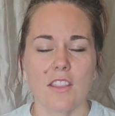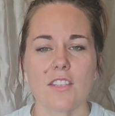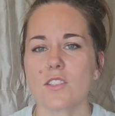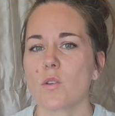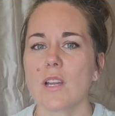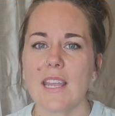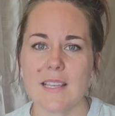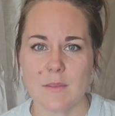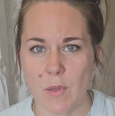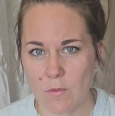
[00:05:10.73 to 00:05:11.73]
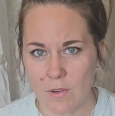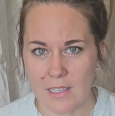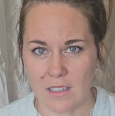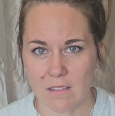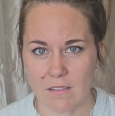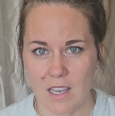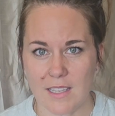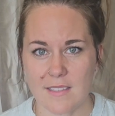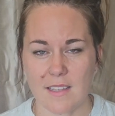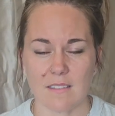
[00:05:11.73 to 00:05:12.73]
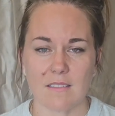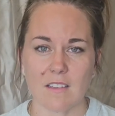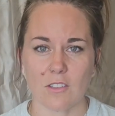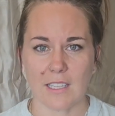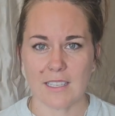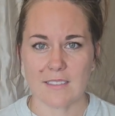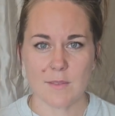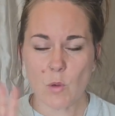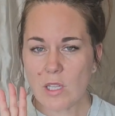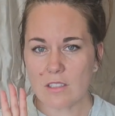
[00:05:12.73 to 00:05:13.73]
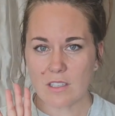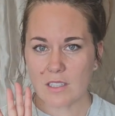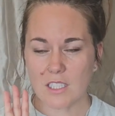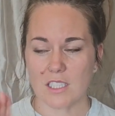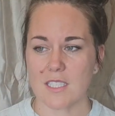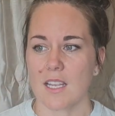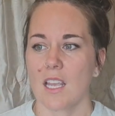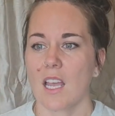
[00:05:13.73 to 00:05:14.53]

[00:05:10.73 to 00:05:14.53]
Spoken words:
The story has been written, you guys. I don't know, like, spoiler alert.